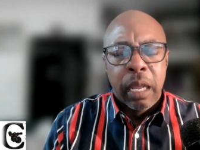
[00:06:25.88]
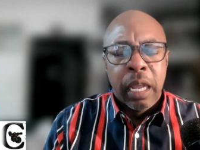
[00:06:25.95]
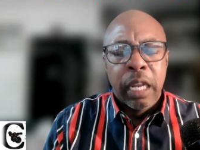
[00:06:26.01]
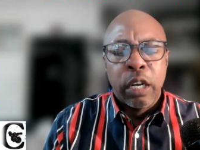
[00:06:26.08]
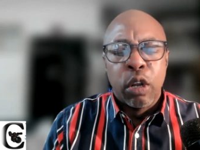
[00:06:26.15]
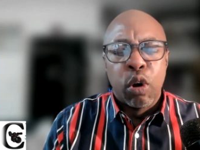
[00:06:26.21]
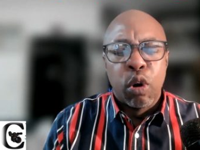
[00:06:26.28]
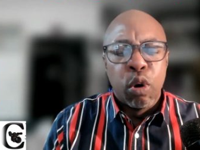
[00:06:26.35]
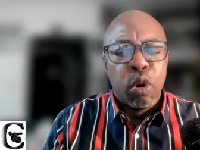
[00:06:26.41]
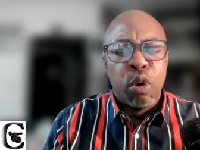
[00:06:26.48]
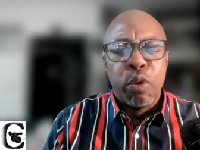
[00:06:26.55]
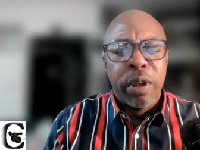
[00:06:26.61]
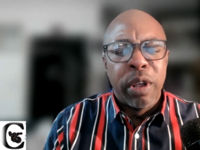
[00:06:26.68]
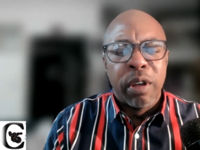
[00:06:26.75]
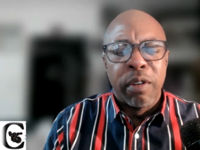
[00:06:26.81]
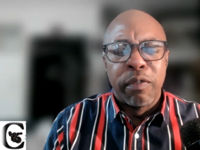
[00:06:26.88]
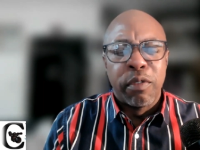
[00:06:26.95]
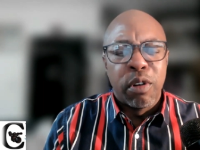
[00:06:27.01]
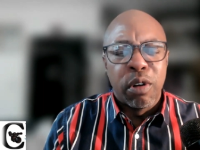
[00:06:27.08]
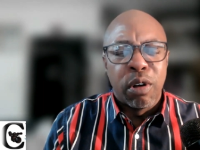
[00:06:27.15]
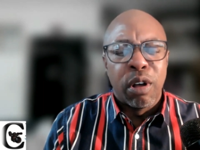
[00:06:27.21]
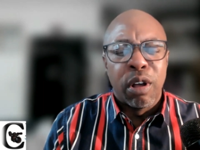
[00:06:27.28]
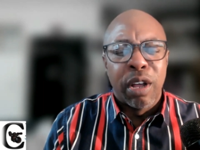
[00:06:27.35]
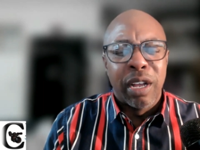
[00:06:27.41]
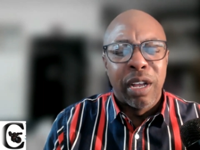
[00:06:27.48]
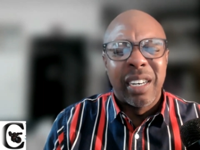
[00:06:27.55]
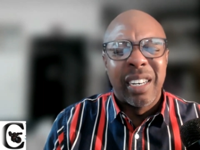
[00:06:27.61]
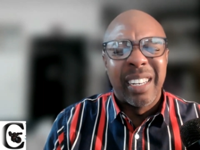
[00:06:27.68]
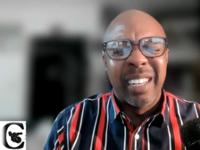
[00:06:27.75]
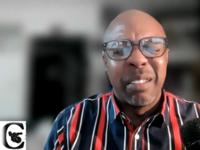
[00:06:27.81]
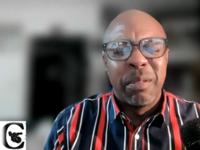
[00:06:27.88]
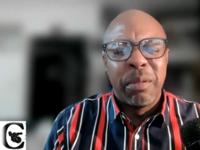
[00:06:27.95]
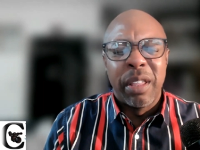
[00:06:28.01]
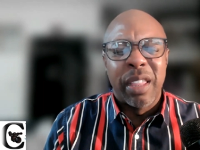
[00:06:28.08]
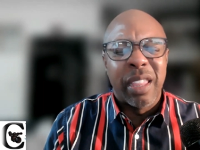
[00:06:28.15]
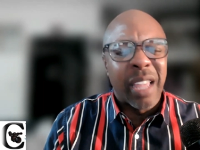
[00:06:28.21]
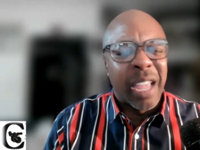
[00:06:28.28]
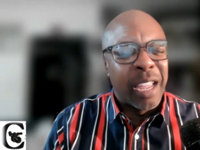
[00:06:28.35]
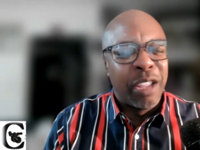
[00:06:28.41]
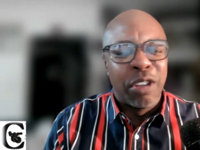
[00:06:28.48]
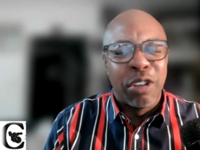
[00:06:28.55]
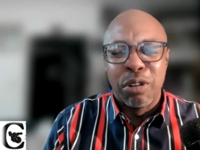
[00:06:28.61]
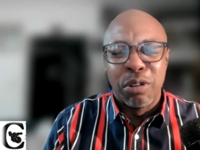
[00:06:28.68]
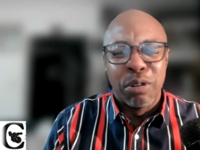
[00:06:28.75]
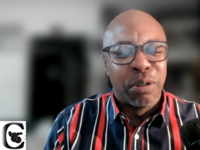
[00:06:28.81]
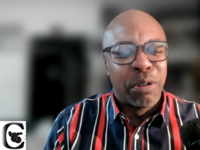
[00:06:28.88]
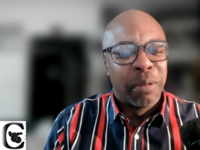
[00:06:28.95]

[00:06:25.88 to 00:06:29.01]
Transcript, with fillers: in the glory of God. We thank you.